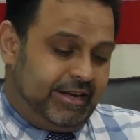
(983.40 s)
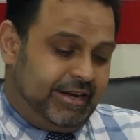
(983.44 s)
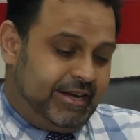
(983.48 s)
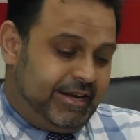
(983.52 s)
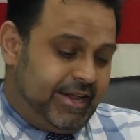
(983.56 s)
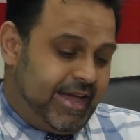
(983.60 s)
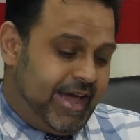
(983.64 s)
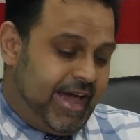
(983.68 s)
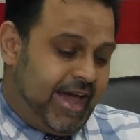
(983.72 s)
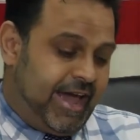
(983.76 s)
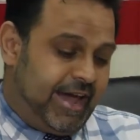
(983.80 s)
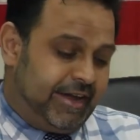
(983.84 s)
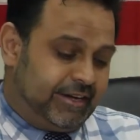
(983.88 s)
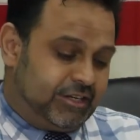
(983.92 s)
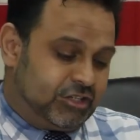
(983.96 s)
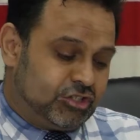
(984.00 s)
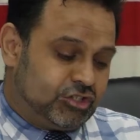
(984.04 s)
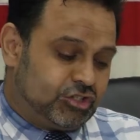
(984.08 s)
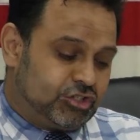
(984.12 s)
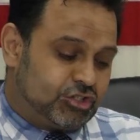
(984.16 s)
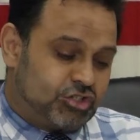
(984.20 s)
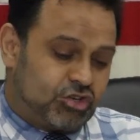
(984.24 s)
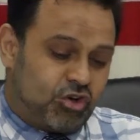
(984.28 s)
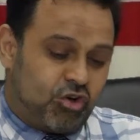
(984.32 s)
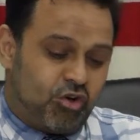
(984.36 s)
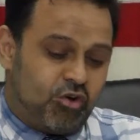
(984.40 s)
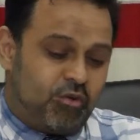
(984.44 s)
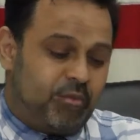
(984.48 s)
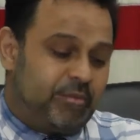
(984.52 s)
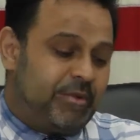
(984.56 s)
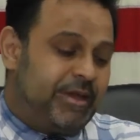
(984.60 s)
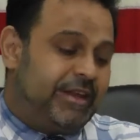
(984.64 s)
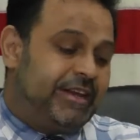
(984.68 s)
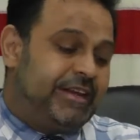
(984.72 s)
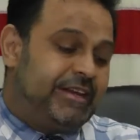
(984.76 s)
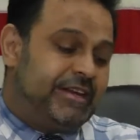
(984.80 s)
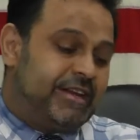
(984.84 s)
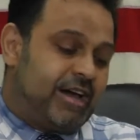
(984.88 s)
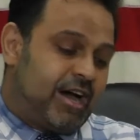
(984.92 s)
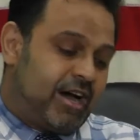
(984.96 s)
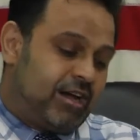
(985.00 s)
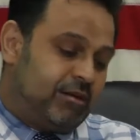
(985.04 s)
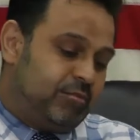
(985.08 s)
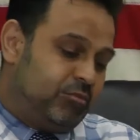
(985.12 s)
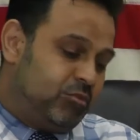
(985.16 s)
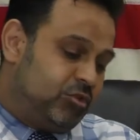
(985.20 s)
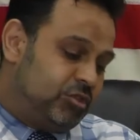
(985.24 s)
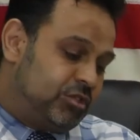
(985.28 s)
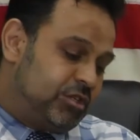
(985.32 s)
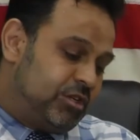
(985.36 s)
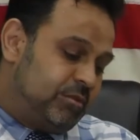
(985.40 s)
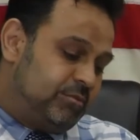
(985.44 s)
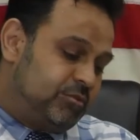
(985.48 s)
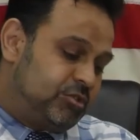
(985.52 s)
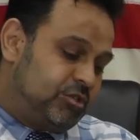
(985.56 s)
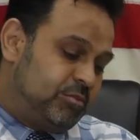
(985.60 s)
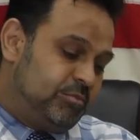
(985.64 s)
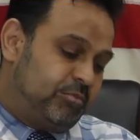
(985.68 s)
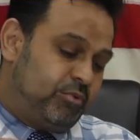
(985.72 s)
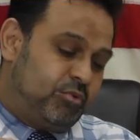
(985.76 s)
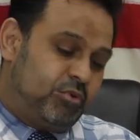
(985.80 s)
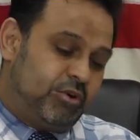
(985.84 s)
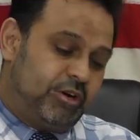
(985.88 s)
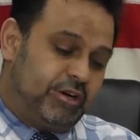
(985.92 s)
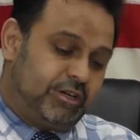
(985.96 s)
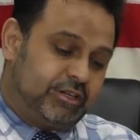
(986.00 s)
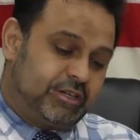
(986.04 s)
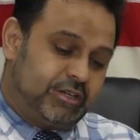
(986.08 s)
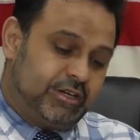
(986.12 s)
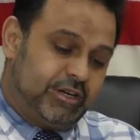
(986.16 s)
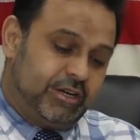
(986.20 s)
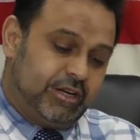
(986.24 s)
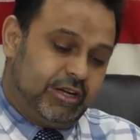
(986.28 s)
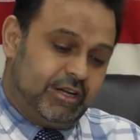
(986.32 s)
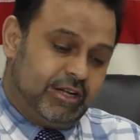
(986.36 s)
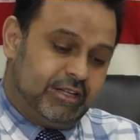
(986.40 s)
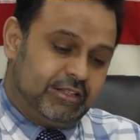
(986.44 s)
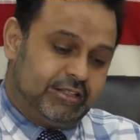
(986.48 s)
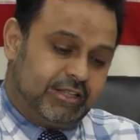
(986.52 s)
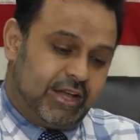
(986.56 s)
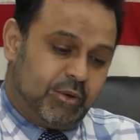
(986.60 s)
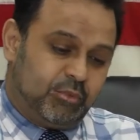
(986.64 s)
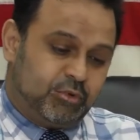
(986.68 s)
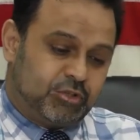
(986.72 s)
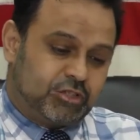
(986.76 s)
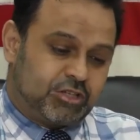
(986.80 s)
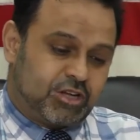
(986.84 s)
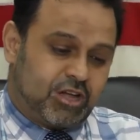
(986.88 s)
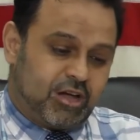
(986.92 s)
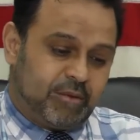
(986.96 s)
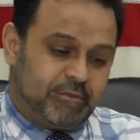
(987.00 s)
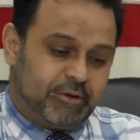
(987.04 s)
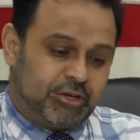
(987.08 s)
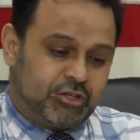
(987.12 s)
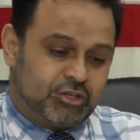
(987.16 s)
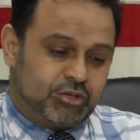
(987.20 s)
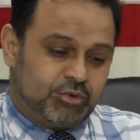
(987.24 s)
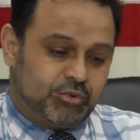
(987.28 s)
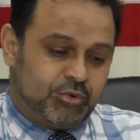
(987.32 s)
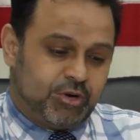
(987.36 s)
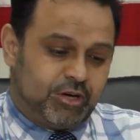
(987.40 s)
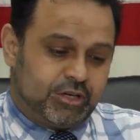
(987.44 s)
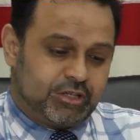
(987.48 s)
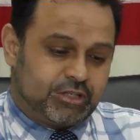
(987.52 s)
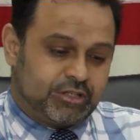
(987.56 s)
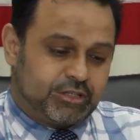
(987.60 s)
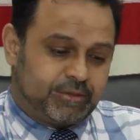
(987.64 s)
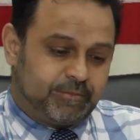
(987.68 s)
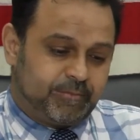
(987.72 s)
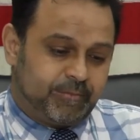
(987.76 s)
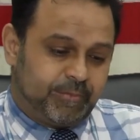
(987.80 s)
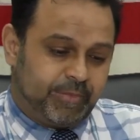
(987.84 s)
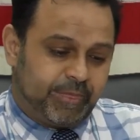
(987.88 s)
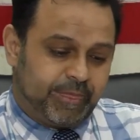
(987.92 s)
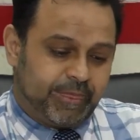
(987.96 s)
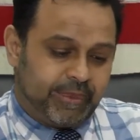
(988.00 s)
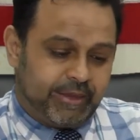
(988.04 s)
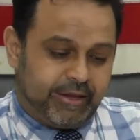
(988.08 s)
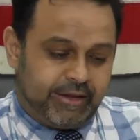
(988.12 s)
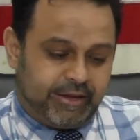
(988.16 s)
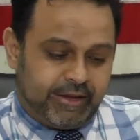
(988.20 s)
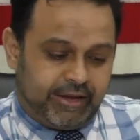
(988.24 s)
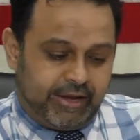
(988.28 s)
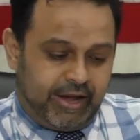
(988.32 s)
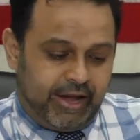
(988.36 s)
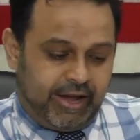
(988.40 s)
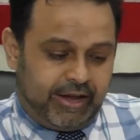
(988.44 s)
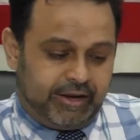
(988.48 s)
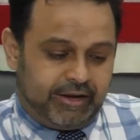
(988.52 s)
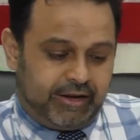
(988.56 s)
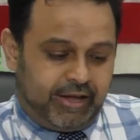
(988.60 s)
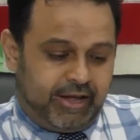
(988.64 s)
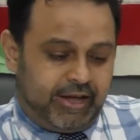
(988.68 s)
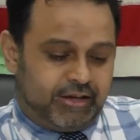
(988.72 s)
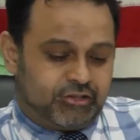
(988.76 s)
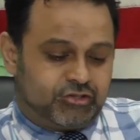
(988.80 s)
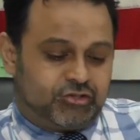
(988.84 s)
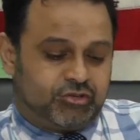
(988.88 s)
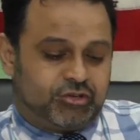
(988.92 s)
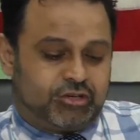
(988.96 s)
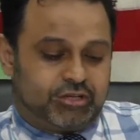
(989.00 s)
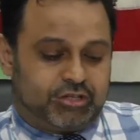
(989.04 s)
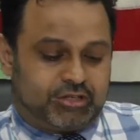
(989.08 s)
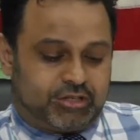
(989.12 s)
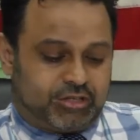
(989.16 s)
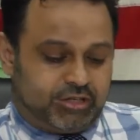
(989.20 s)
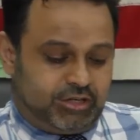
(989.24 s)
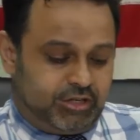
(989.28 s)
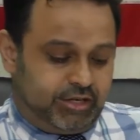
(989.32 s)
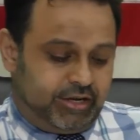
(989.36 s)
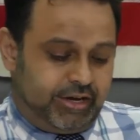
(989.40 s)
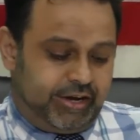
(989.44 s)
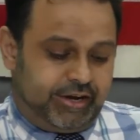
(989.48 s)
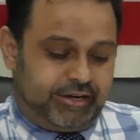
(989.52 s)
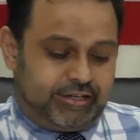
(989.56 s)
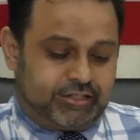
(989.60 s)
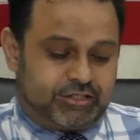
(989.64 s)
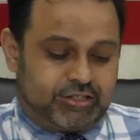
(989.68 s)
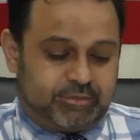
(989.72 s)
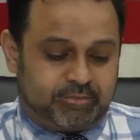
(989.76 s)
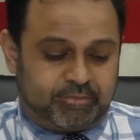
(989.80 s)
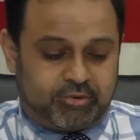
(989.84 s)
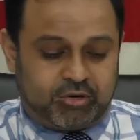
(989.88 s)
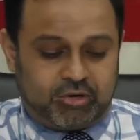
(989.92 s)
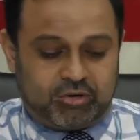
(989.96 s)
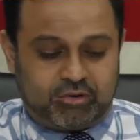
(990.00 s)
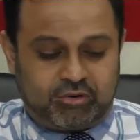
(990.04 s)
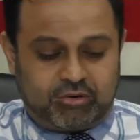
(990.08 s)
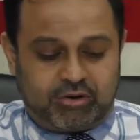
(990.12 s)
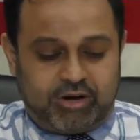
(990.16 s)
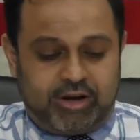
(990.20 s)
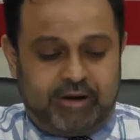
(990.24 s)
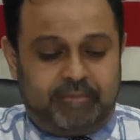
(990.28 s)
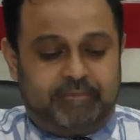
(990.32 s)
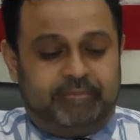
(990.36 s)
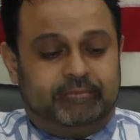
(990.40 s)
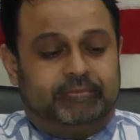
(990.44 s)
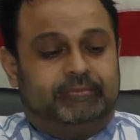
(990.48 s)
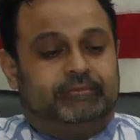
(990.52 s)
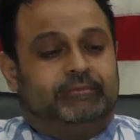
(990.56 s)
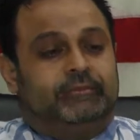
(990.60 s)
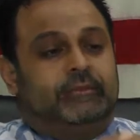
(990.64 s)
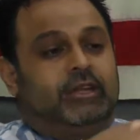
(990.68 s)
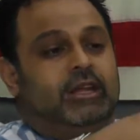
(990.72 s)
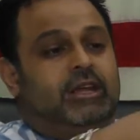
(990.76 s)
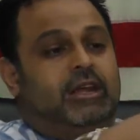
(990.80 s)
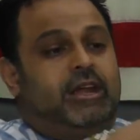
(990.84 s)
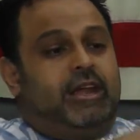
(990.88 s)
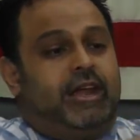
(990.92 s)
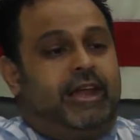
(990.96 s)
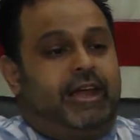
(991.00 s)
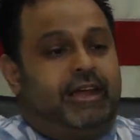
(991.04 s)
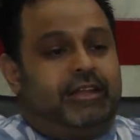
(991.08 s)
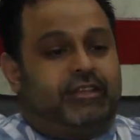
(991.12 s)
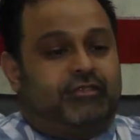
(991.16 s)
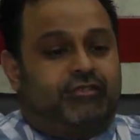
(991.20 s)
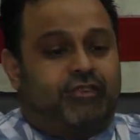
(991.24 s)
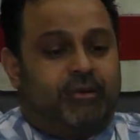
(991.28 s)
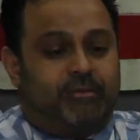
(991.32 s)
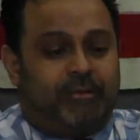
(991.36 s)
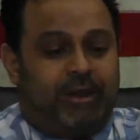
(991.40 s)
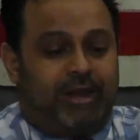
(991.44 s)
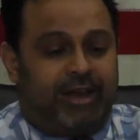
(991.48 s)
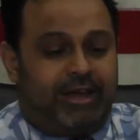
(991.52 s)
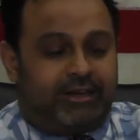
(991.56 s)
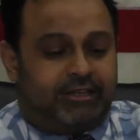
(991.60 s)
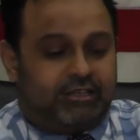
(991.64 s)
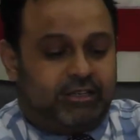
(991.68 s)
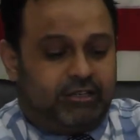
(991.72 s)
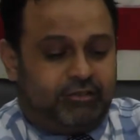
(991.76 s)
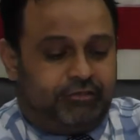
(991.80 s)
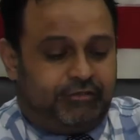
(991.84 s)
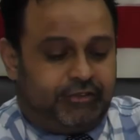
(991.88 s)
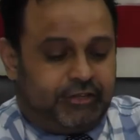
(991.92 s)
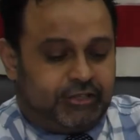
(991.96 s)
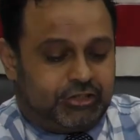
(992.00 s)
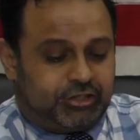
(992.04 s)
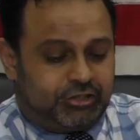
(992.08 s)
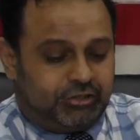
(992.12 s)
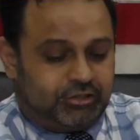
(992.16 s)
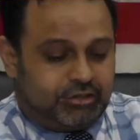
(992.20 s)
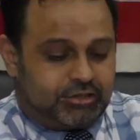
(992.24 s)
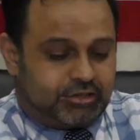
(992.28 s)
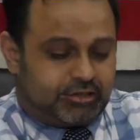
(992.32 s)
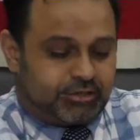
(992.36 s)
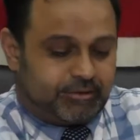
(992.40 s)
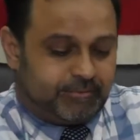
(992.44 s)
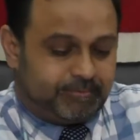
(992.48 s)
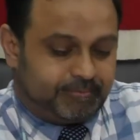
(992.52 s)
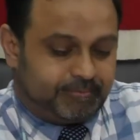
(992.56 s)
it had so many non-Muslim support that was coming to us. And as you can see, here's the program. It's from elected officials.